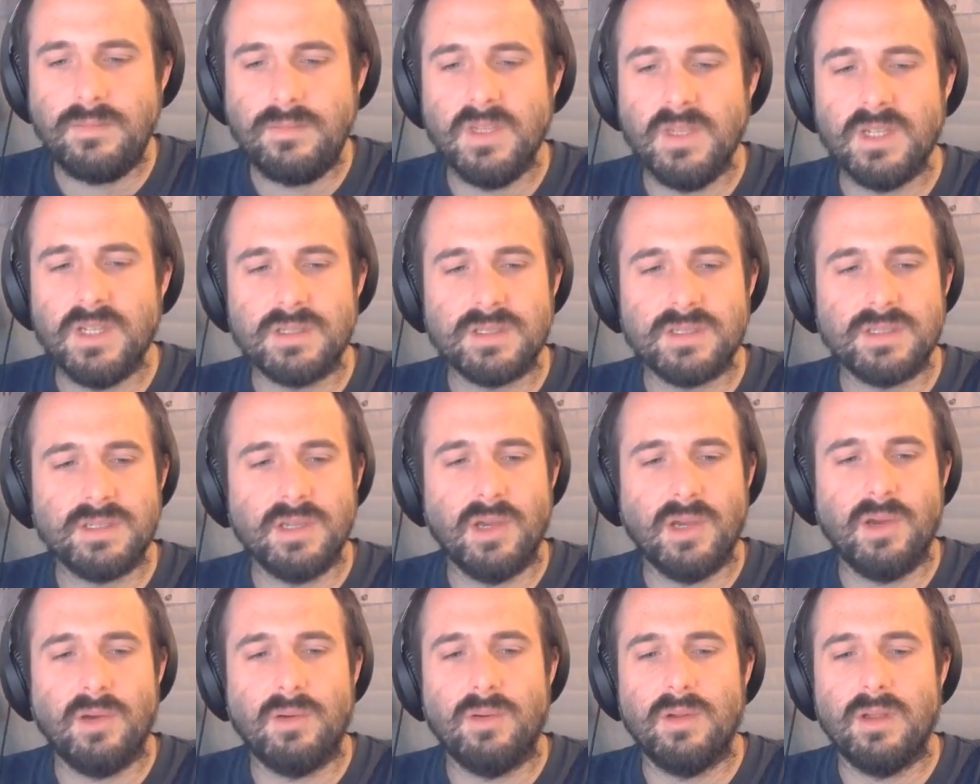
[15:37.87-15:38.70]

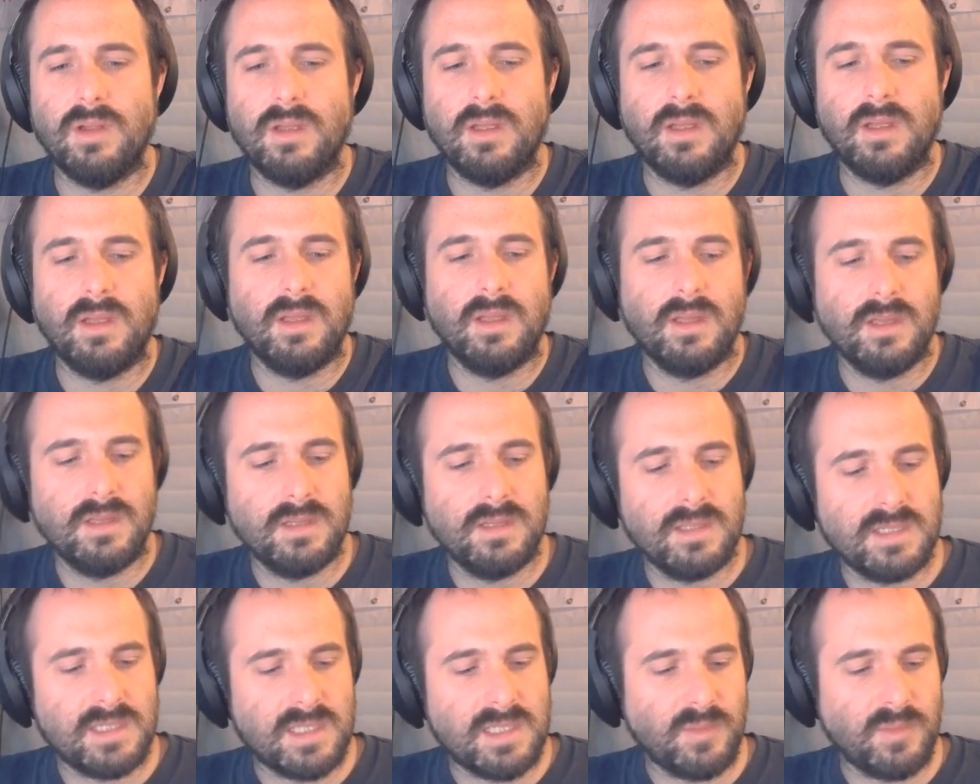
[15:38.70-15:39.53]
So,
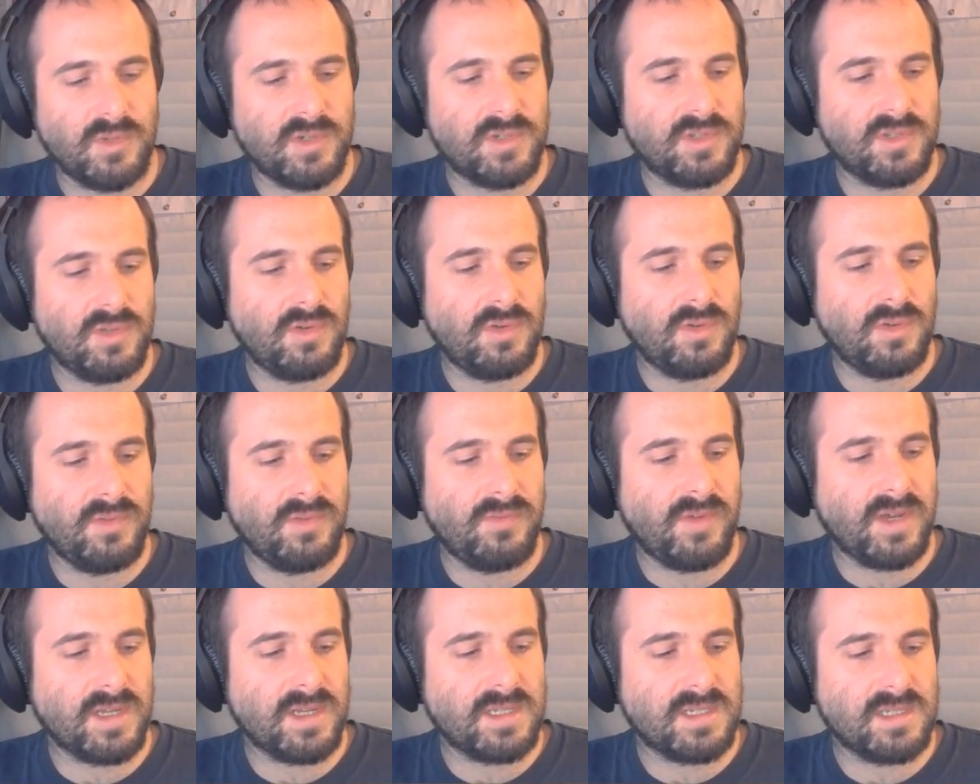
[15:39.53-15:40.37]
similar to the old
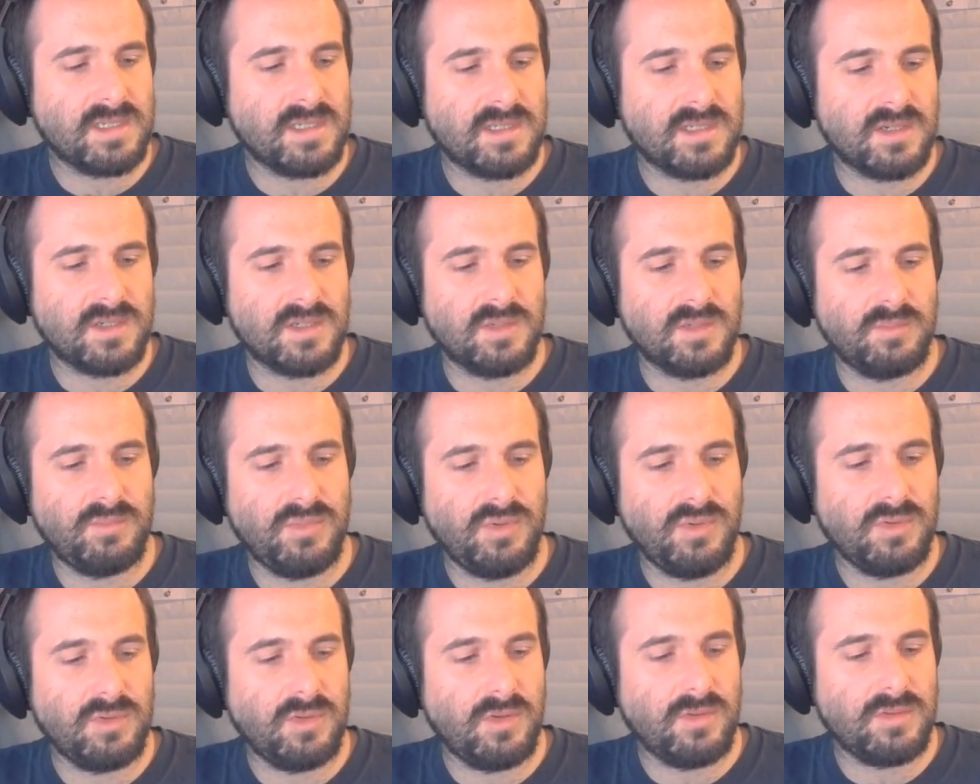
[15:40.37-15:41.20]
devices, there's a
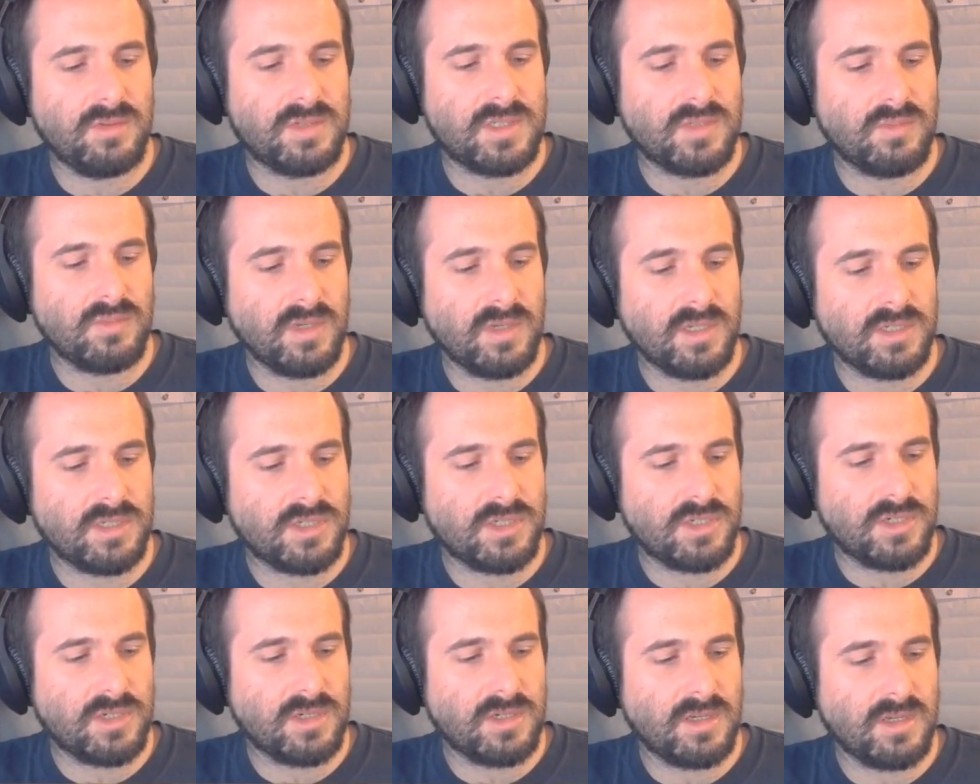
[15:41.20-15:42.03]
bootload
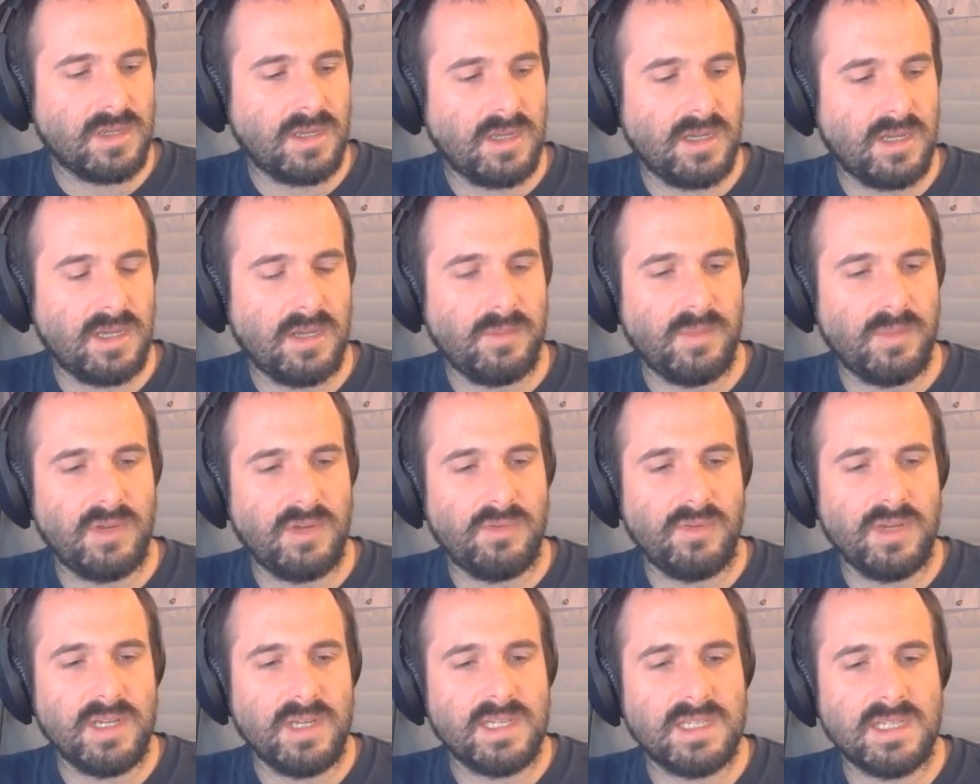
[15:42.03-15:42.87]
switch and
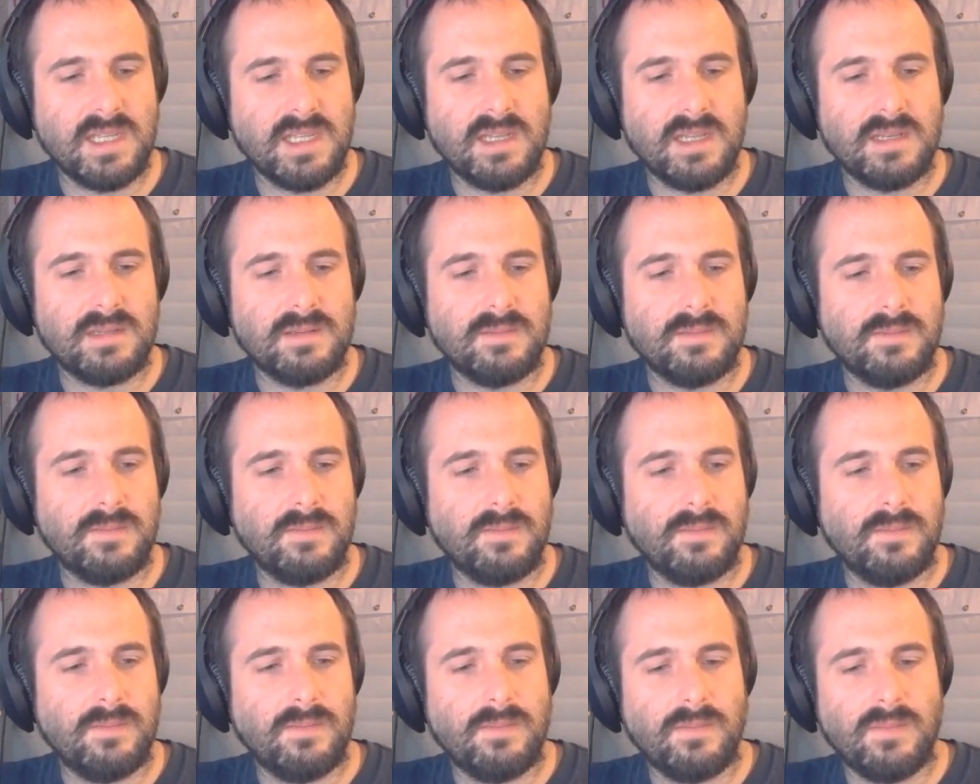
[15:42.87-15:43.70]
reset.
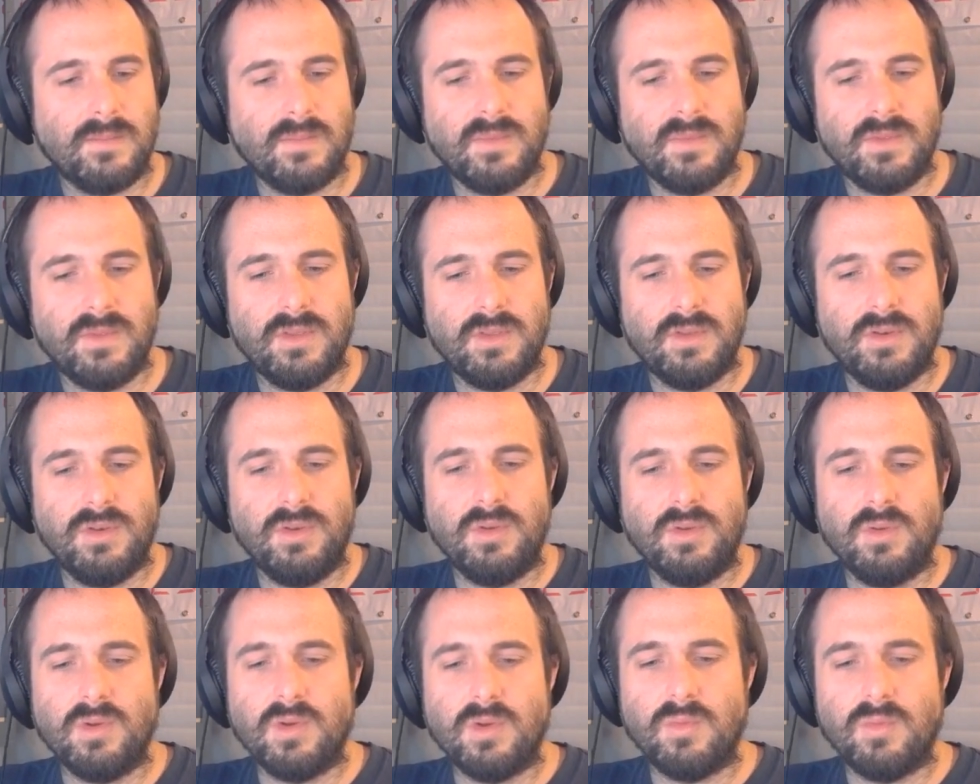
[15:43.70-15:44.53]
The
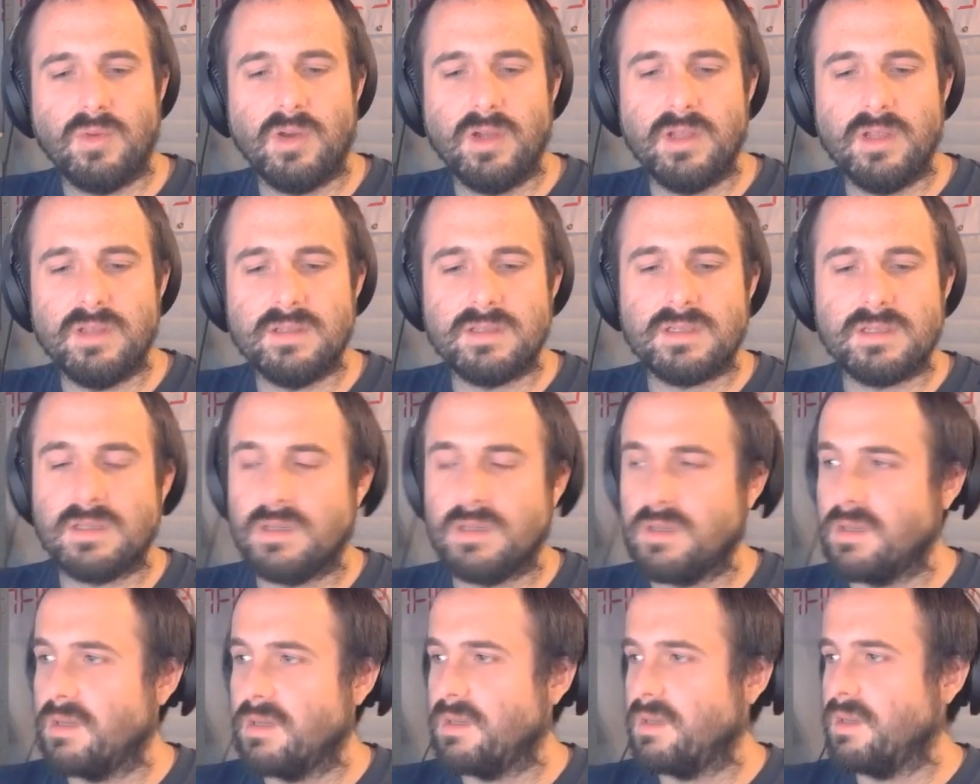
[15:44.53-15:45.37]
newer ones,
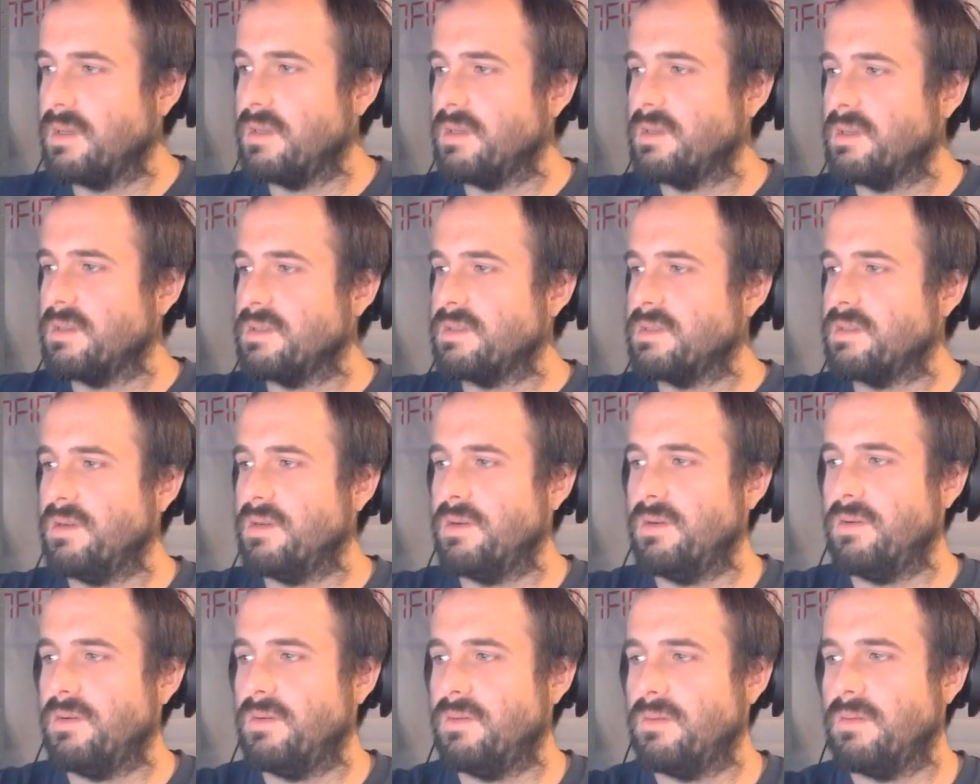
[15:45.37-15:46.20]

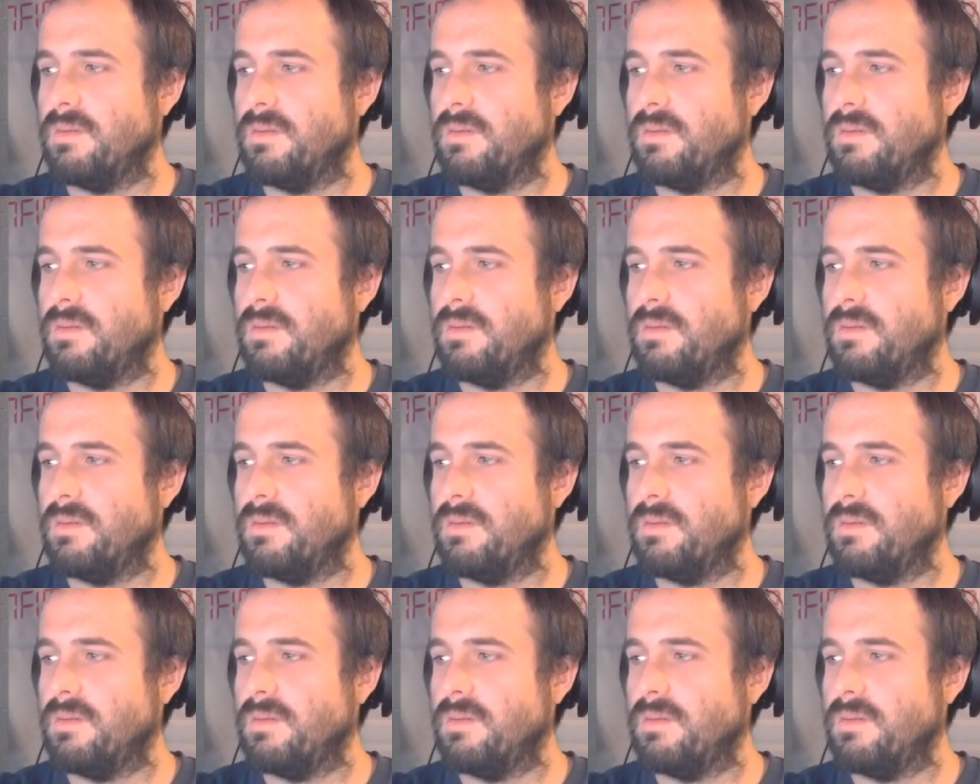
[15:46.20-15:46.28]
so